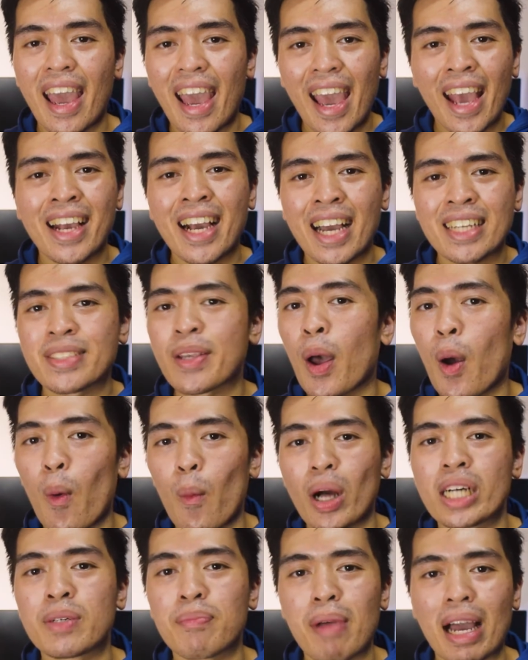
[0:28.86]
Hey guys,
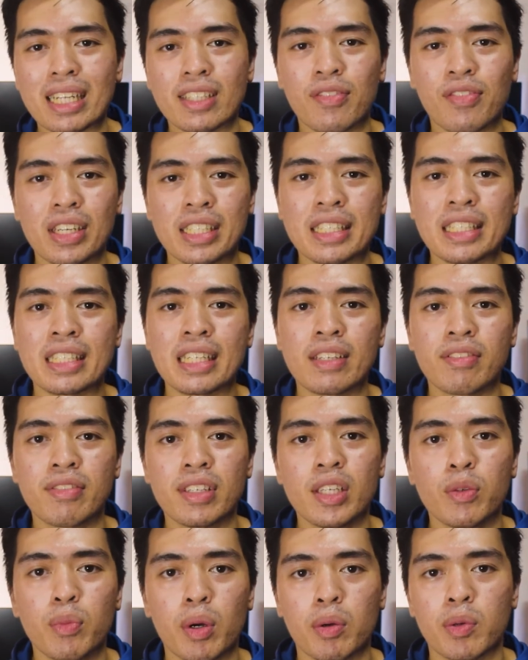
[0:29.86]
welcome back to Fixie
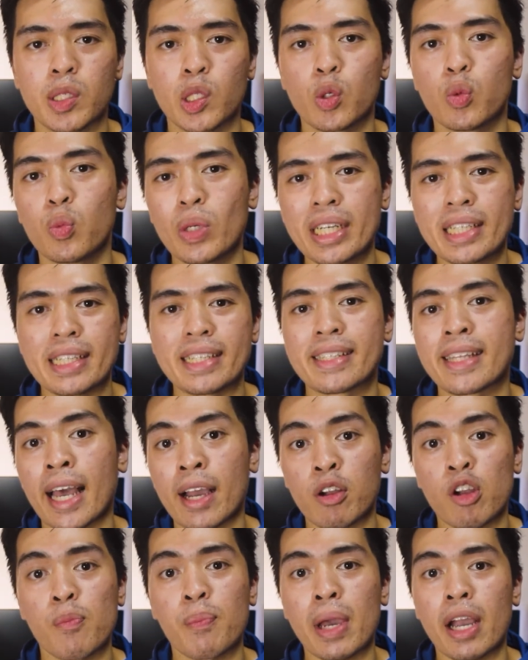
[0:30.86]
TV, where we do weekly
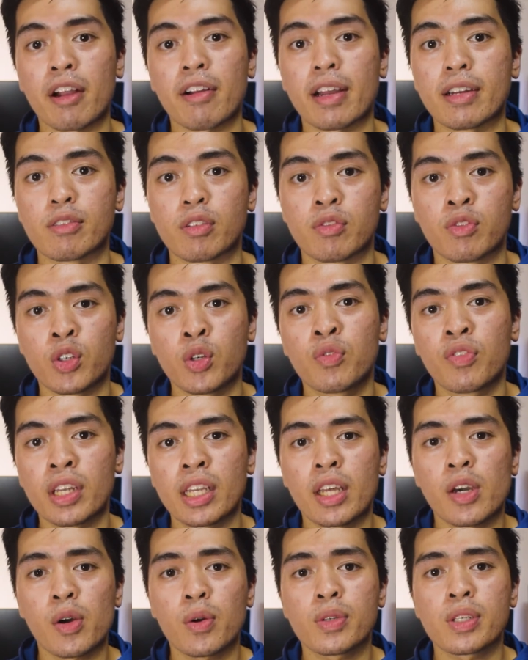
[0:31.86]
tech repair and review
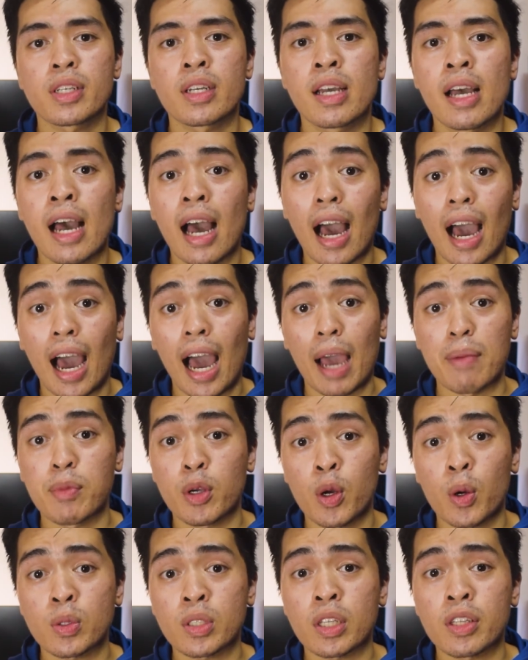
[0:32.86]
videos. I'm
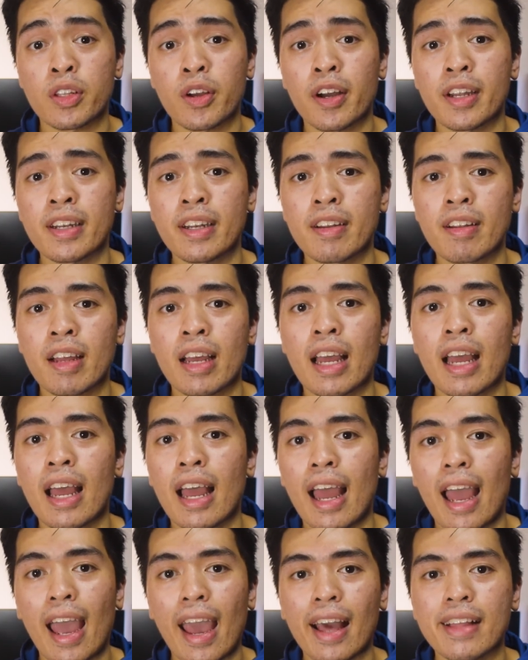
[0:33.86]
your host Anton,
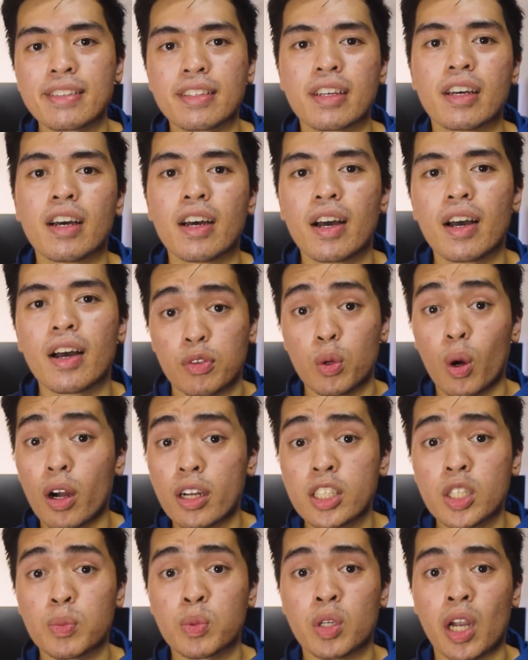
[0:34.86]
and if you
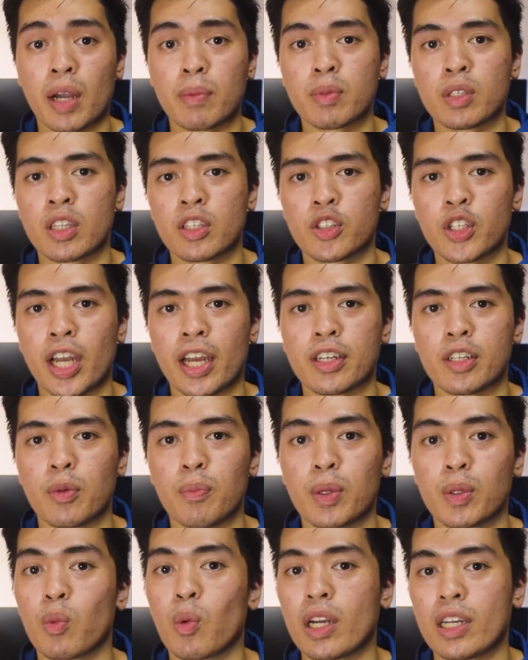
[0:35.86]
aren't subscribed to the channel
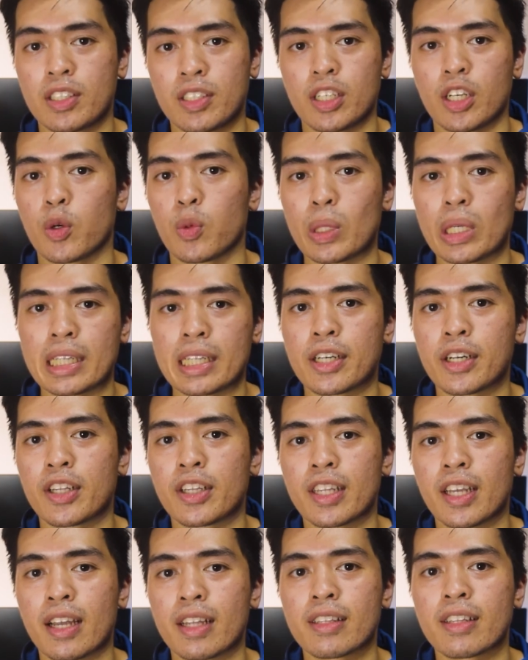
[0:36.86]
but want to see our weekly
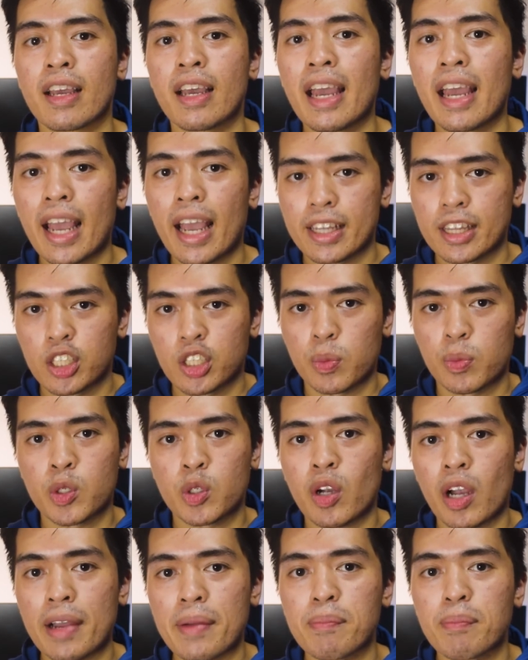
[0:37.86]
content, hit the
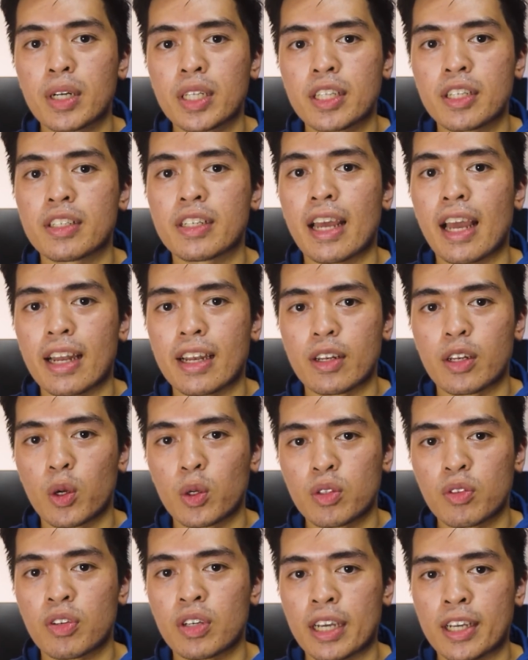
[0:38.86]
subscribe button and
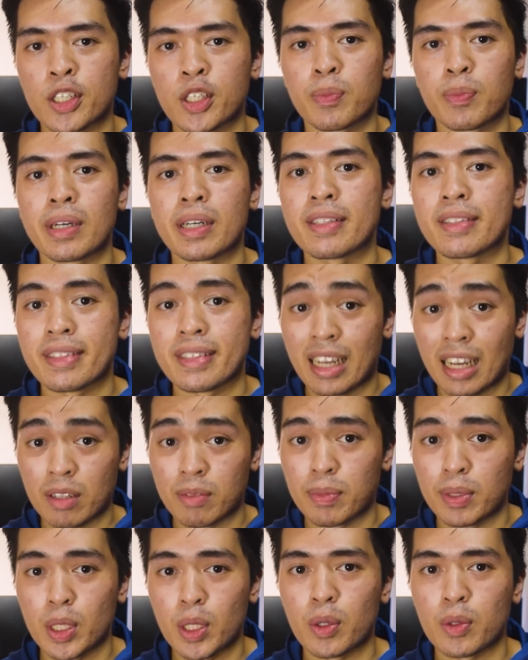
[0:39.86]
notification bell
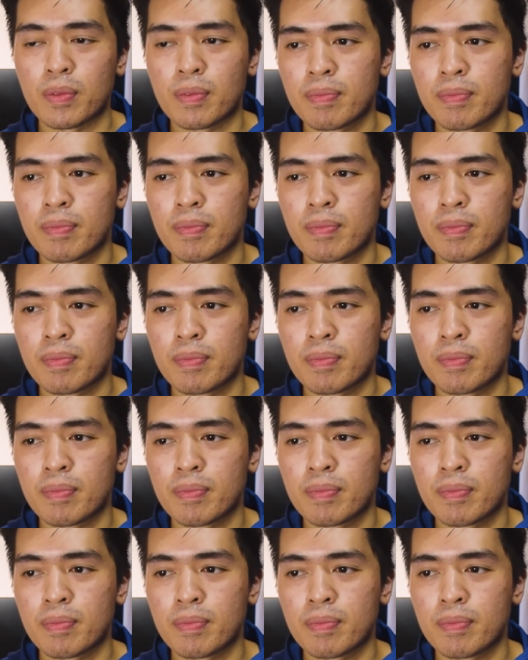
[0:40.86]
down below.